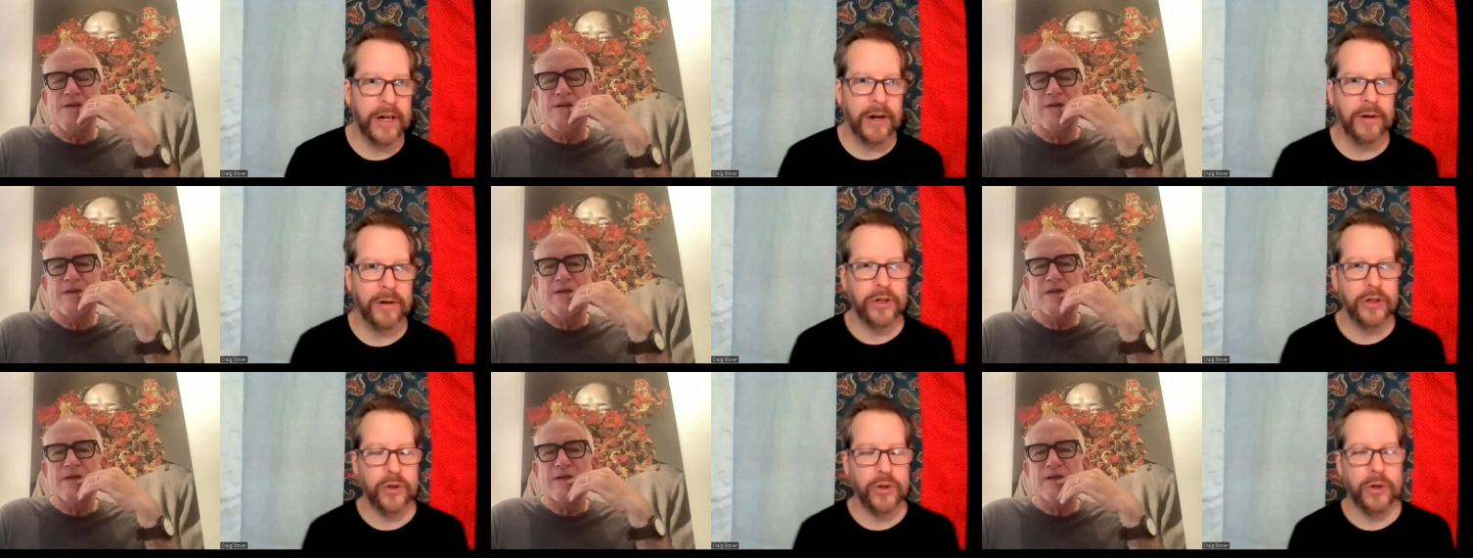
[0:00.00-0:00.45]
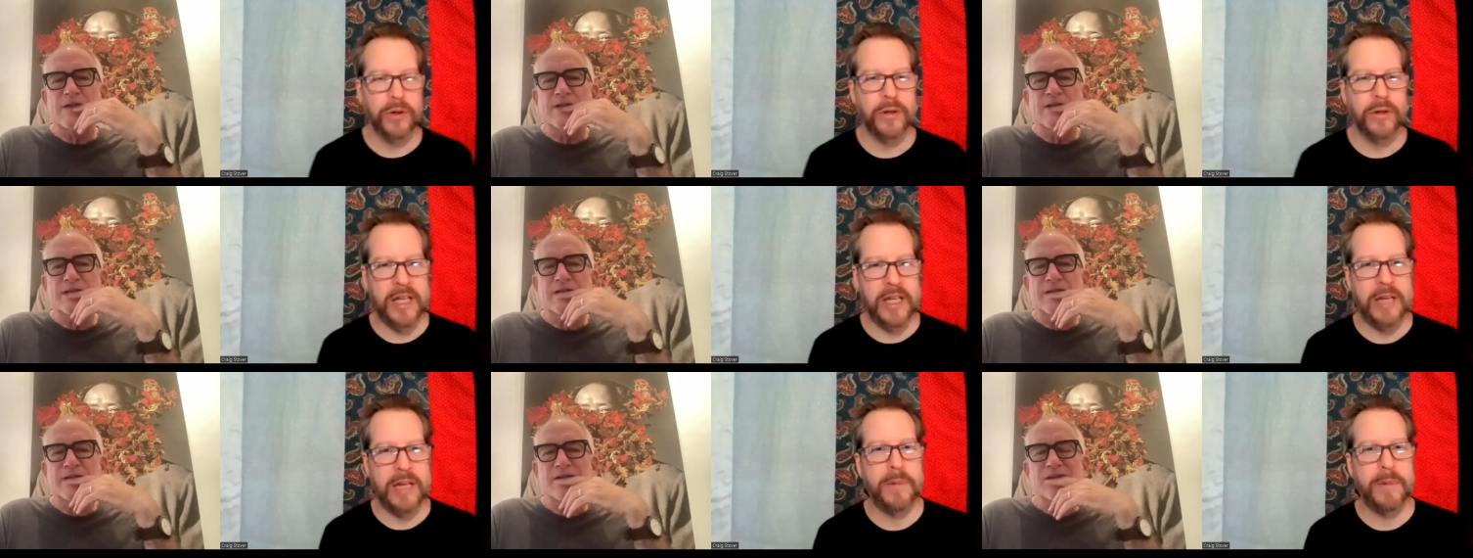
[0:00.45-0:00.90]
Speaker 1: you know to
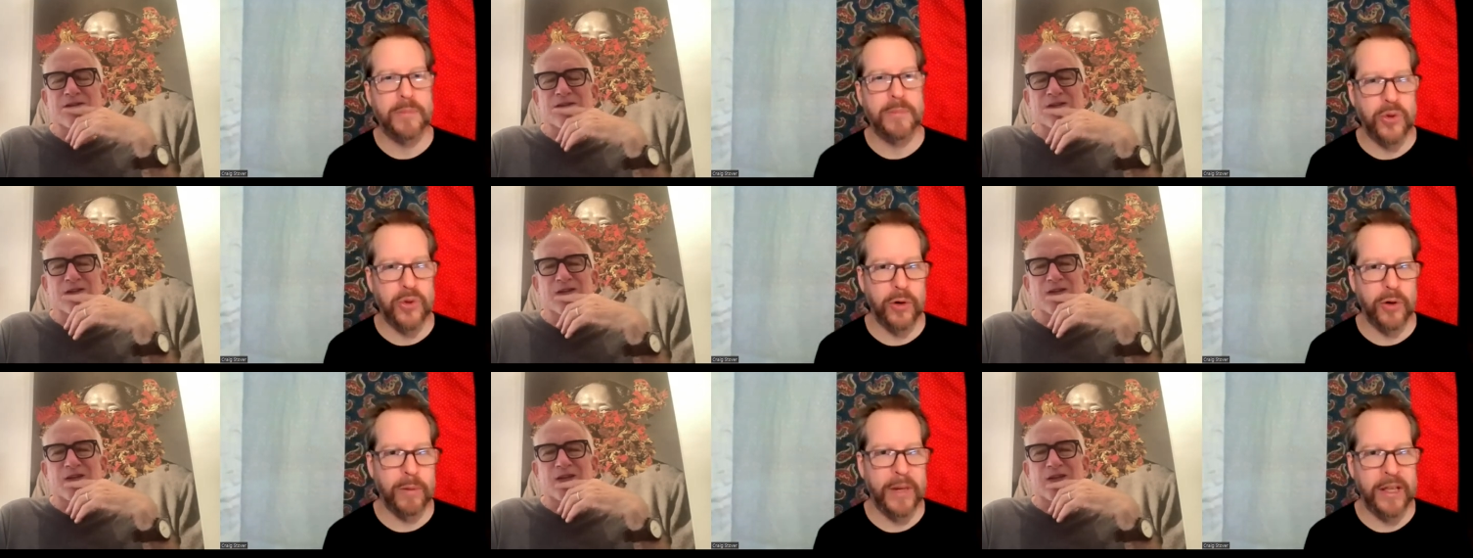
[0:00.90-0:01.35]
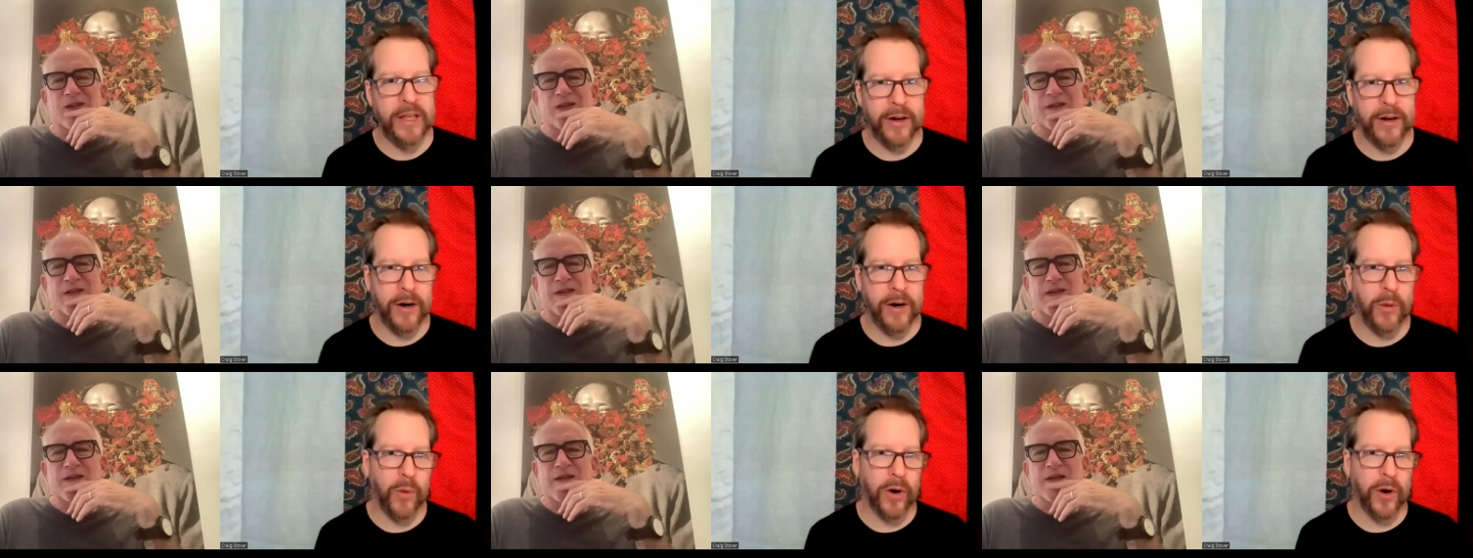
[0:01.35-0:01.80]
keep absorbing
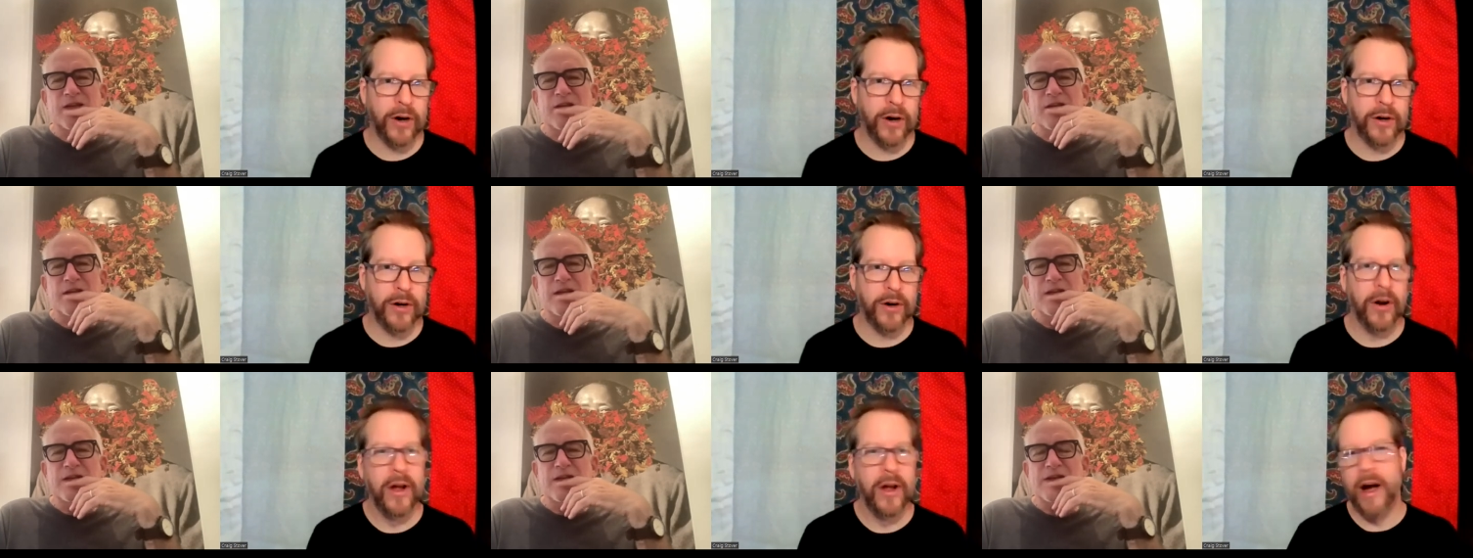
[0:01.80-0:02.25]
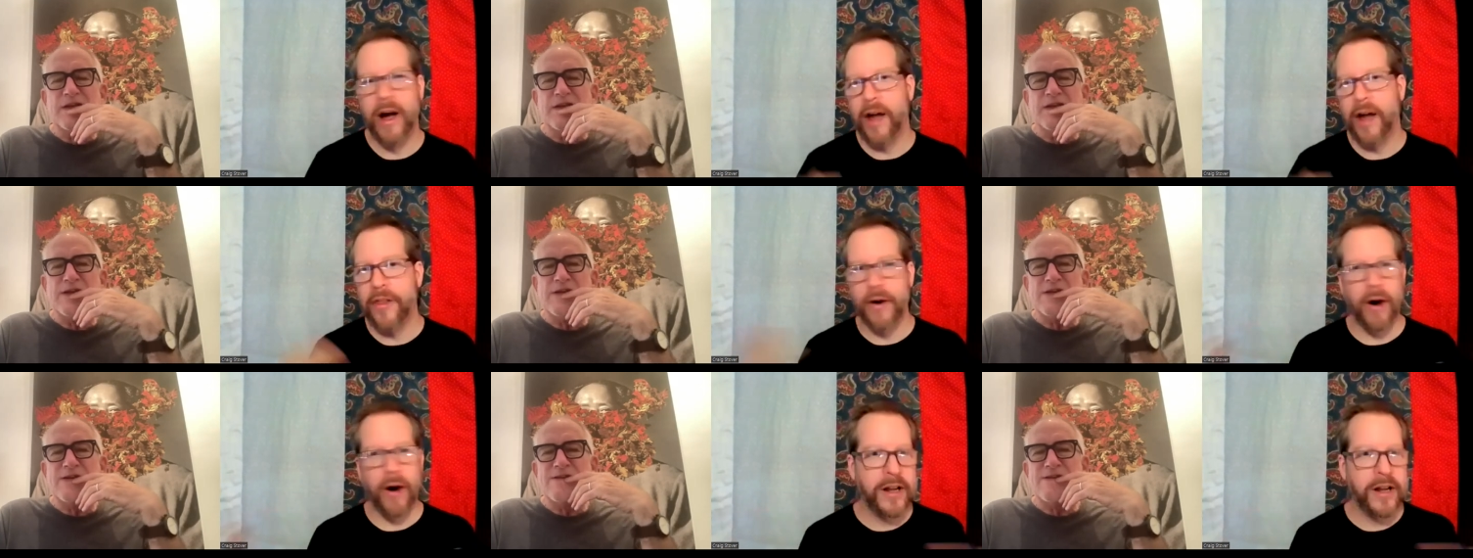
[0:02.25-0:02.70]
their work
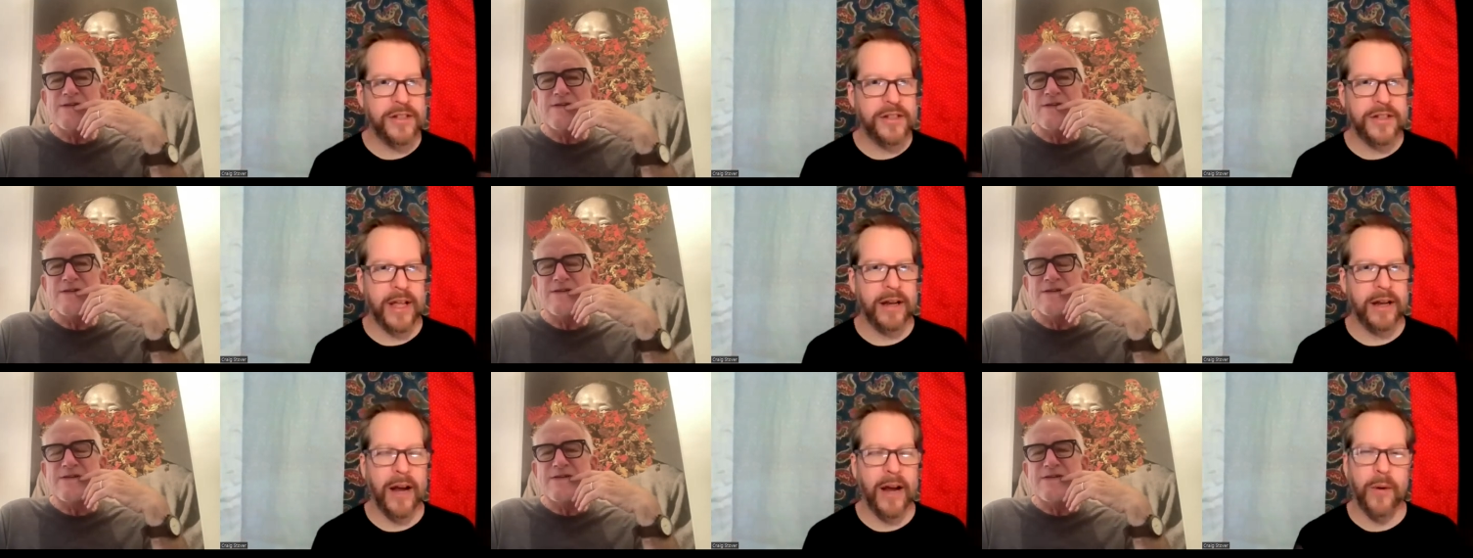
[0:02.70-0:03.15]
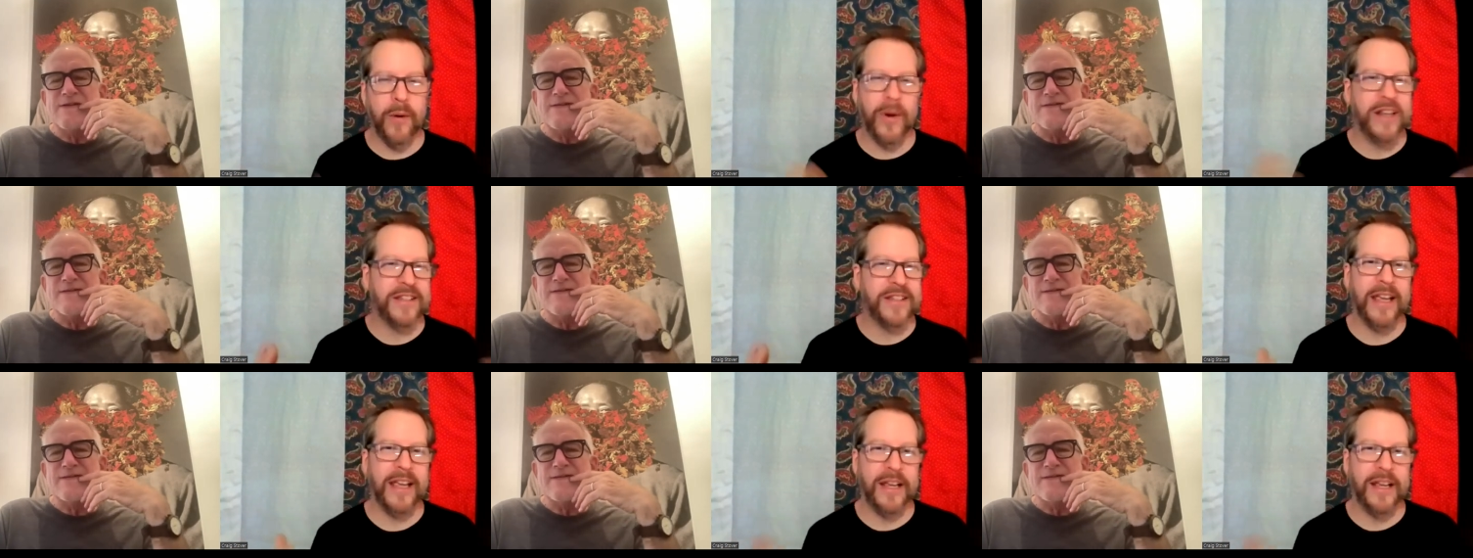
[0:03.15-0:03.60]
other artists that I don't
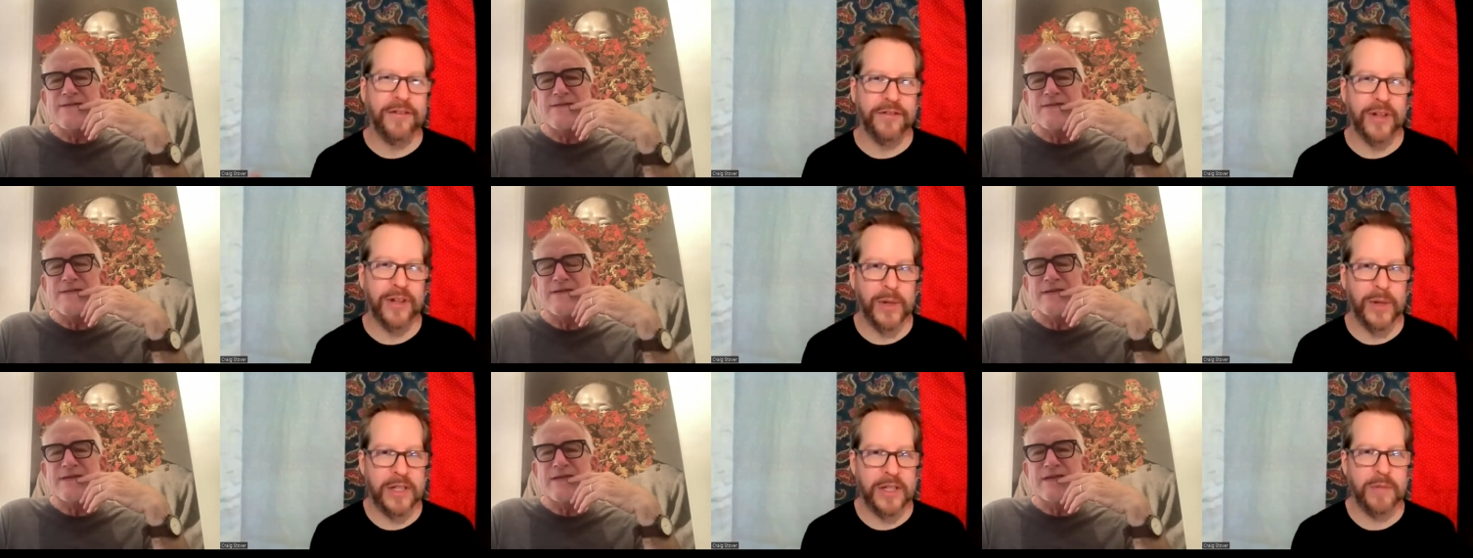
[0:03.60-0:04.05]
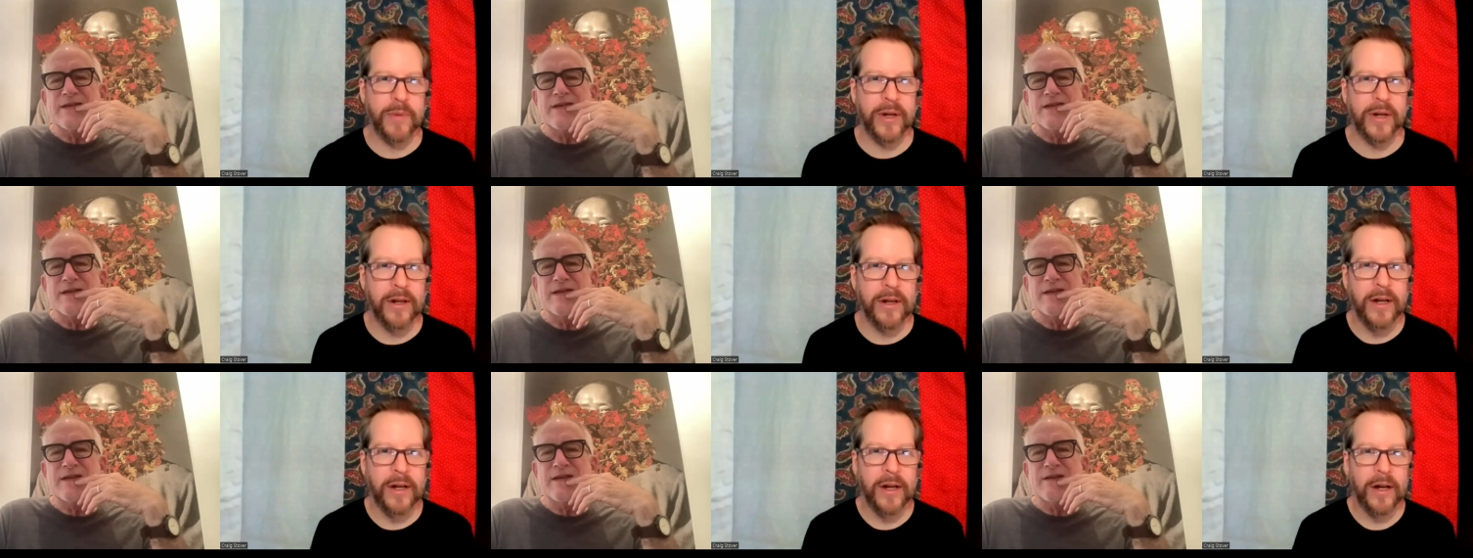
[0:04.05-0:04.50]
want to say influence,
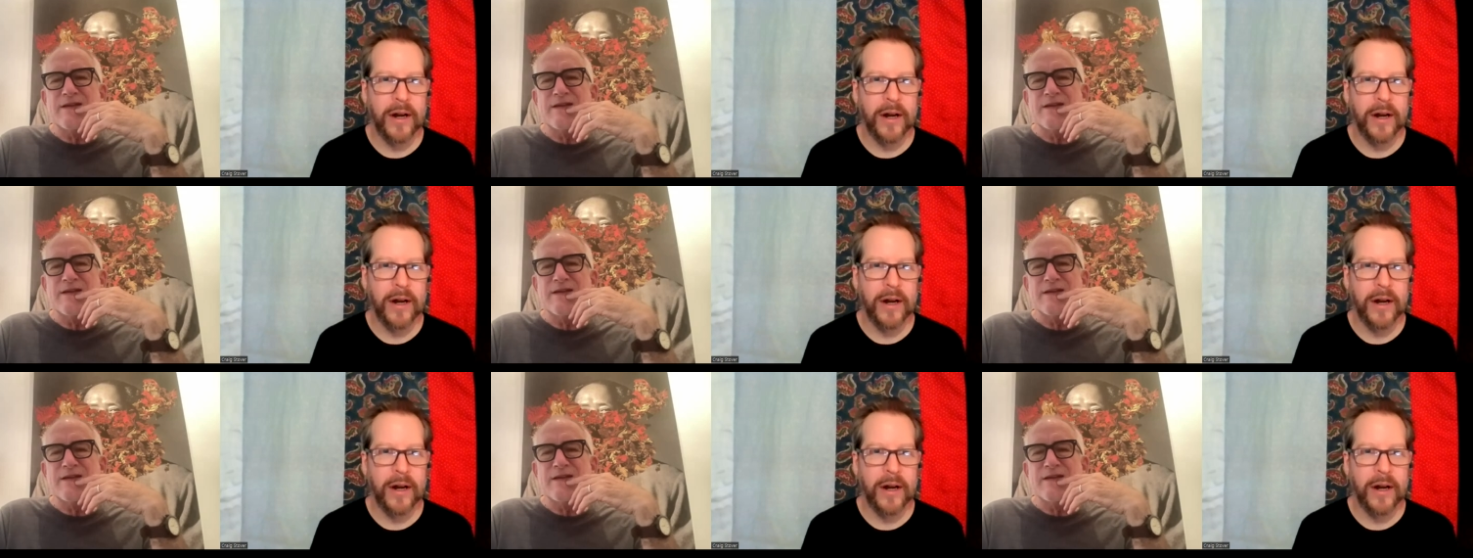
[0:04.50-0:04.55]
but